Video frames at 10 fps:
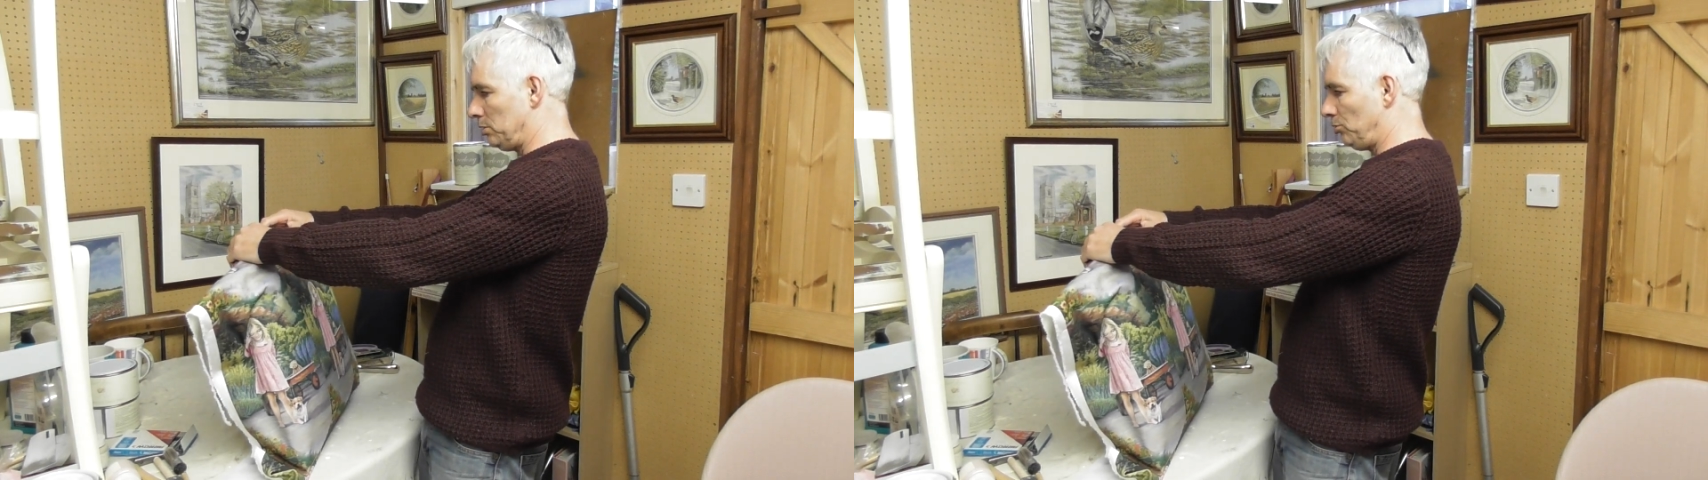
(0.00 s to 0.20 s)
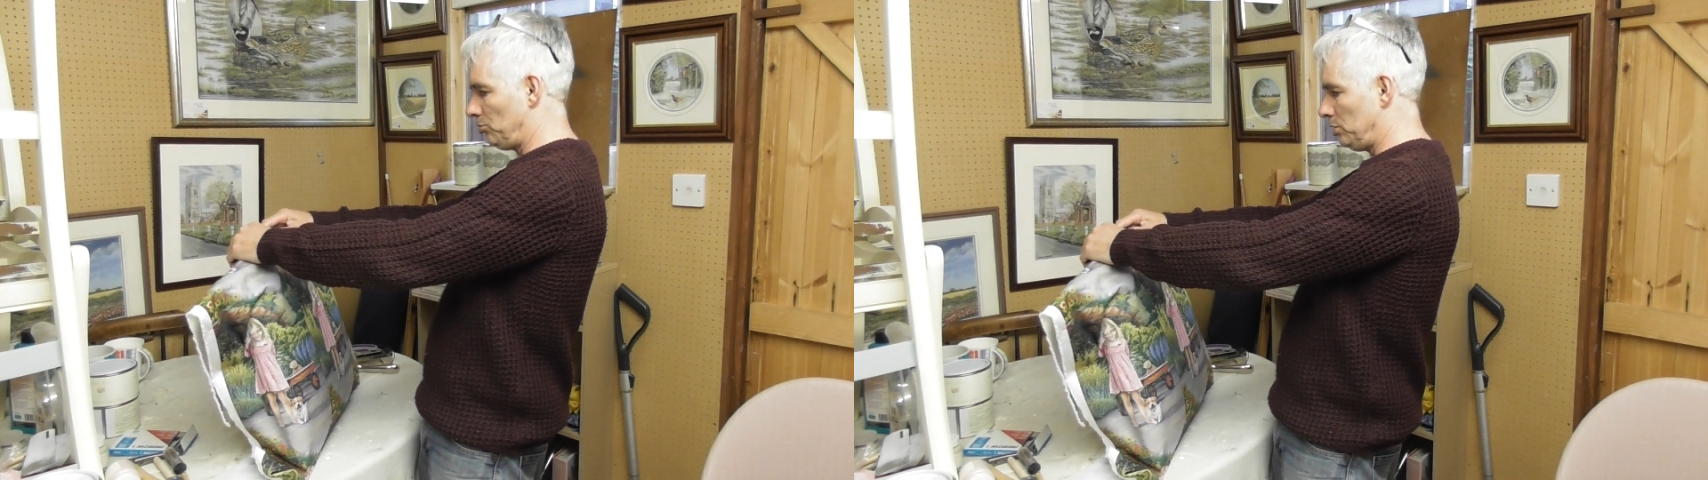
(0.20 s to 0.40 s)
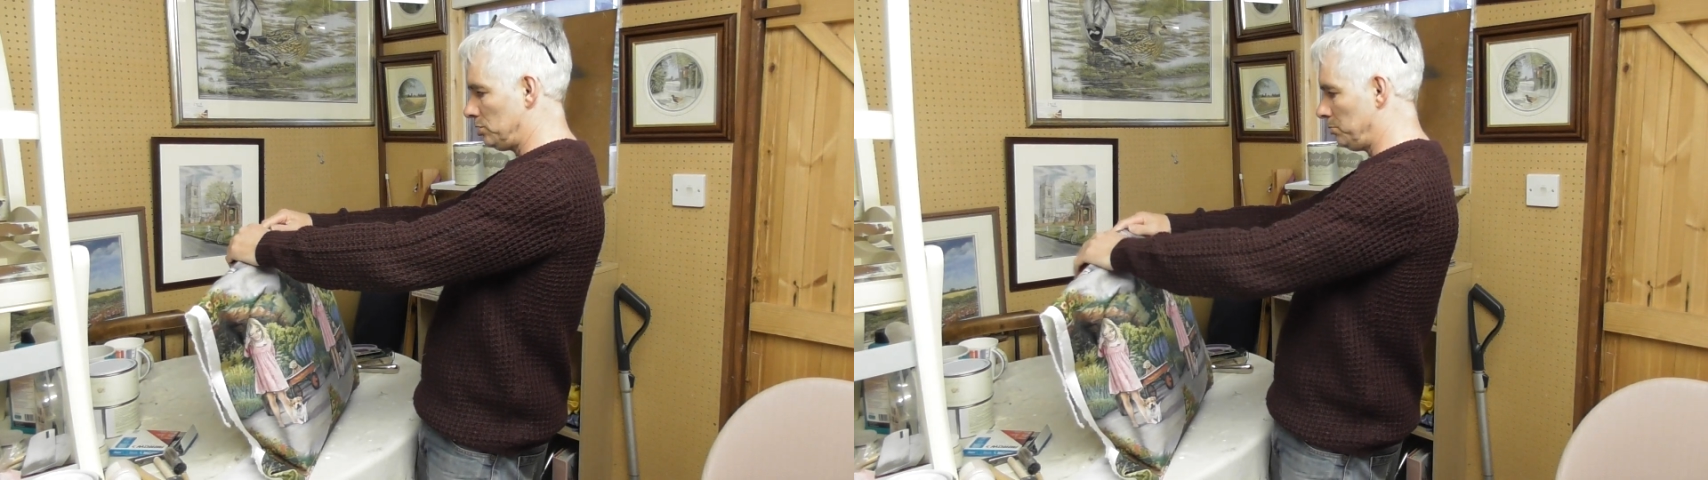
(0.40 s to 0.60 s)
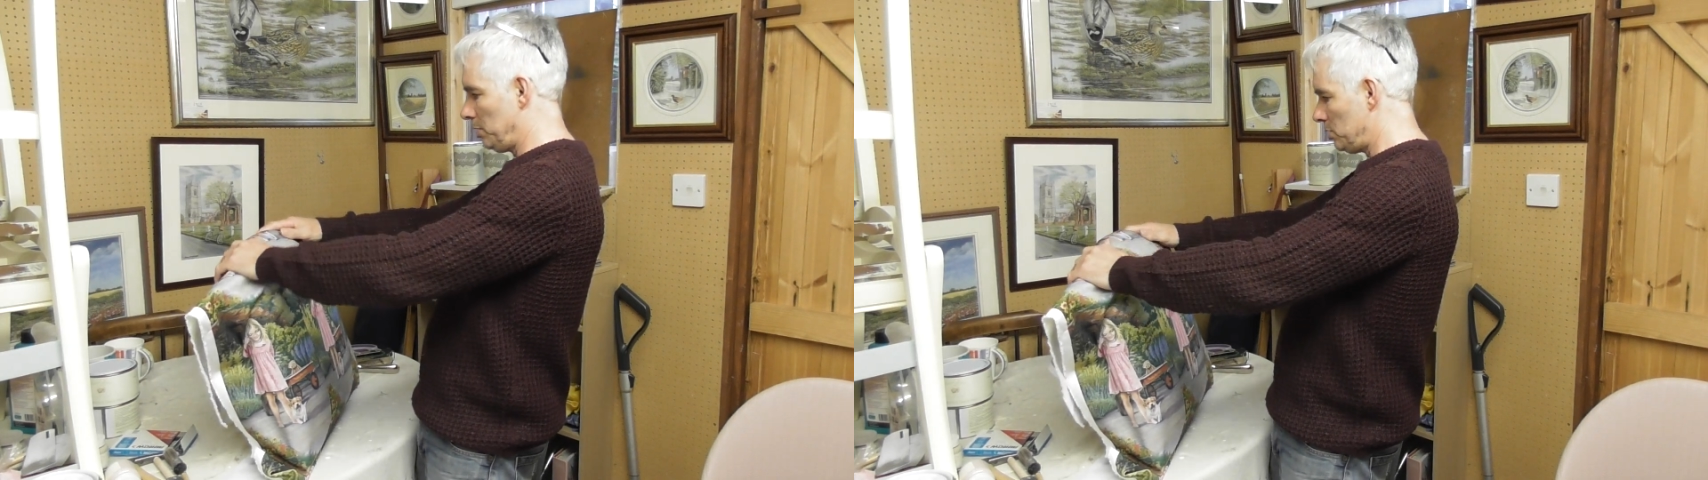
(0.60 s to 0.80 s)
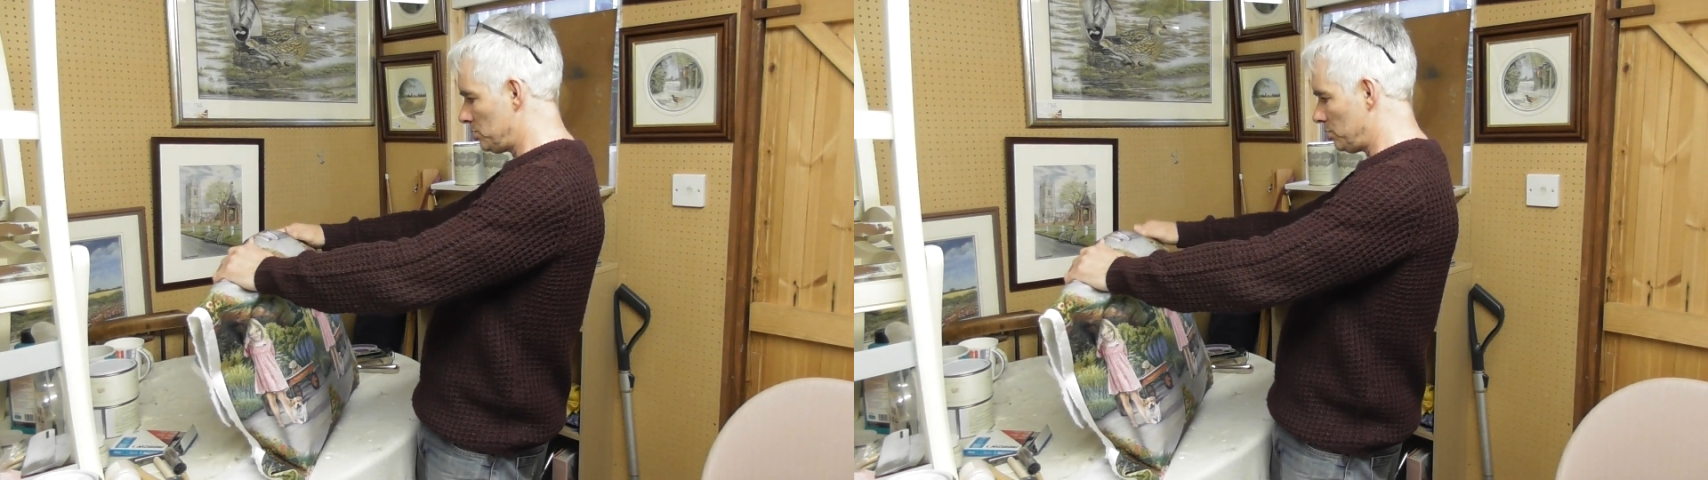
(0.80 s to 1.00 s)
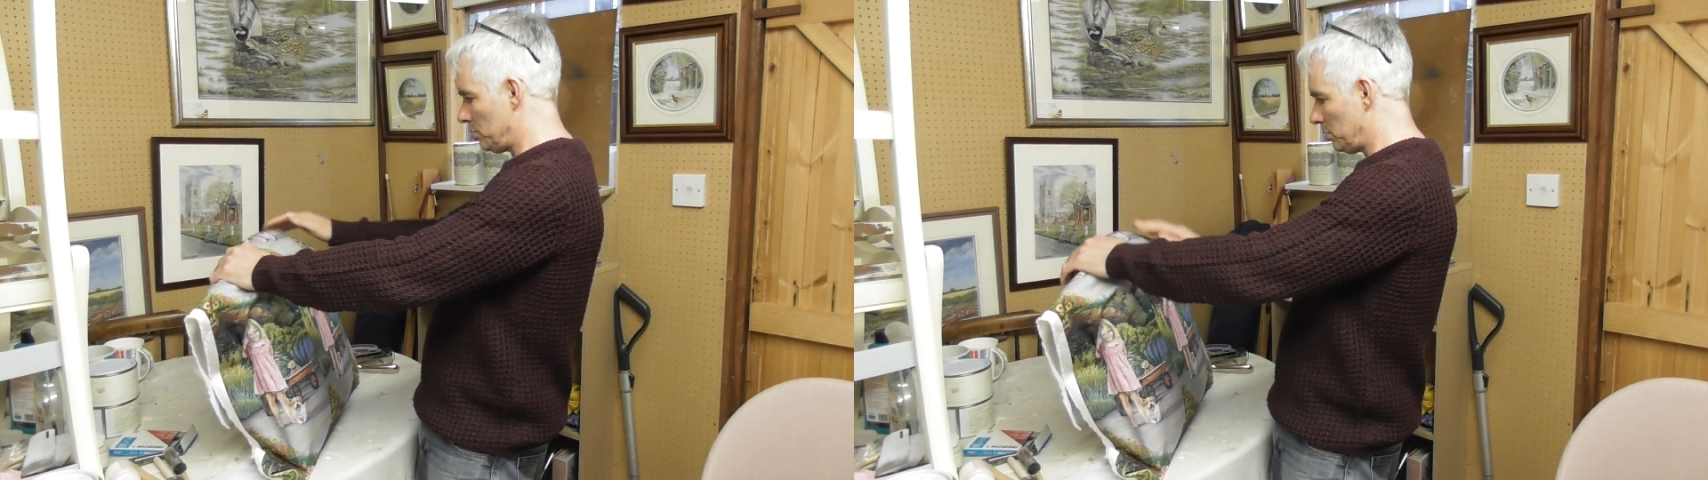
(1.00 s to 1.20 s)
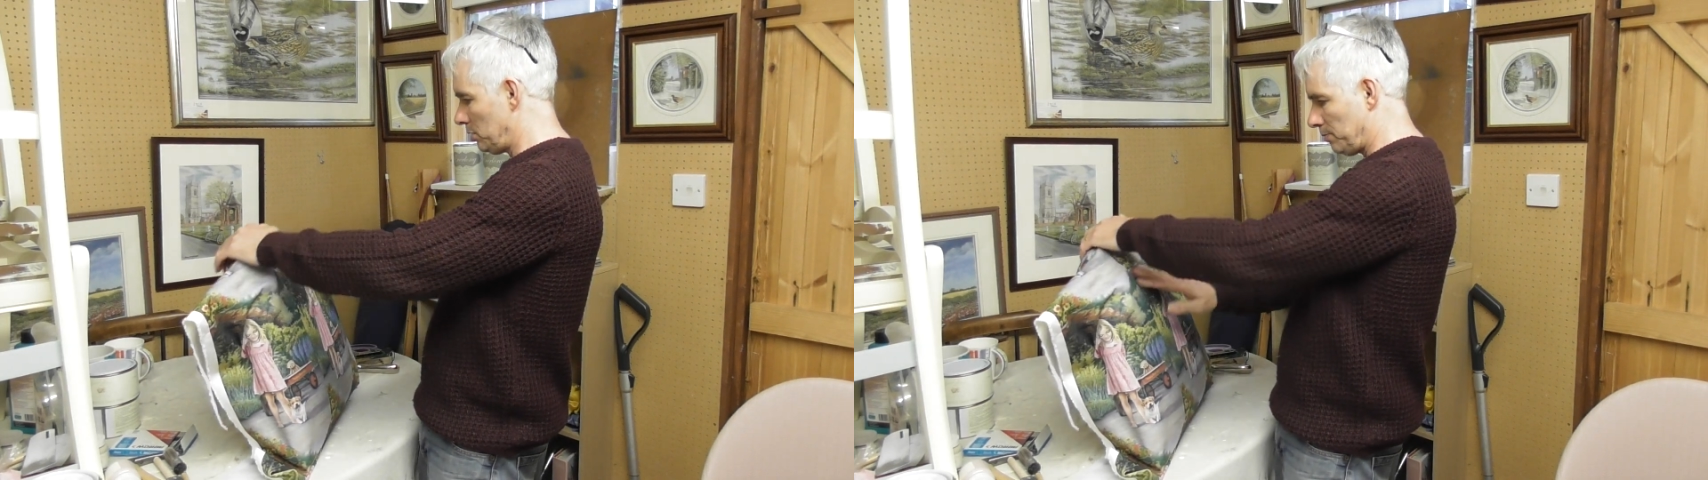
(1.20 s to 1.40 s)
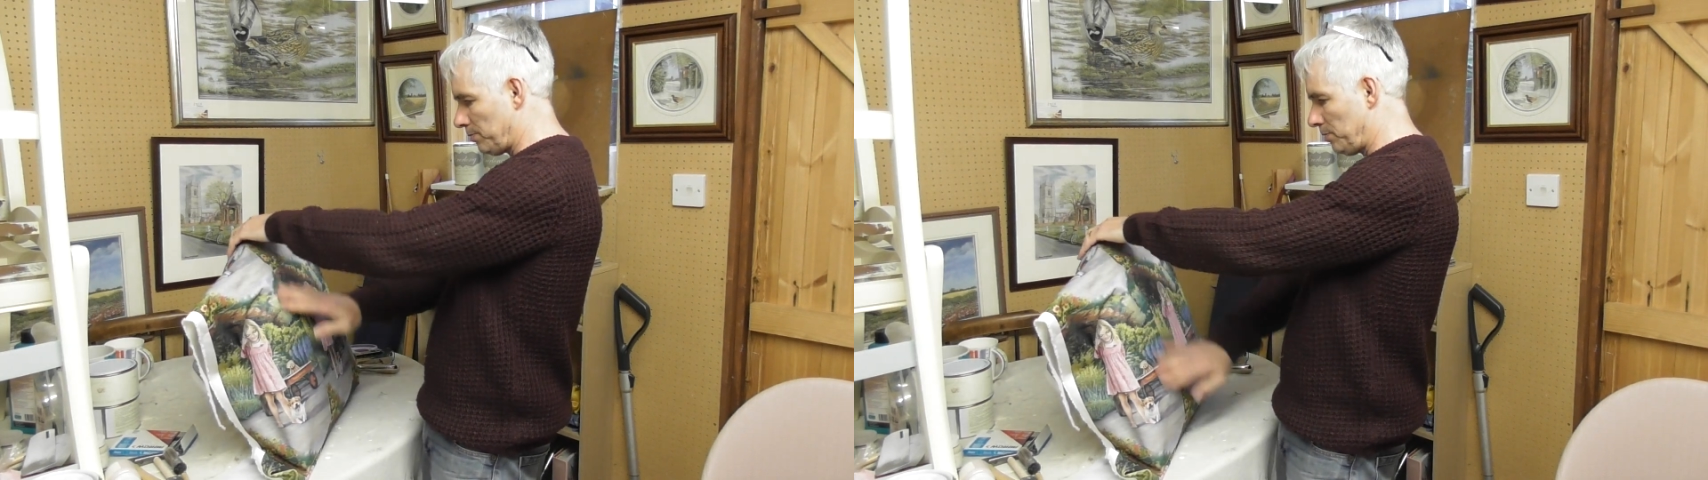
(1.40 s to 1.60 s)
I just need to make sure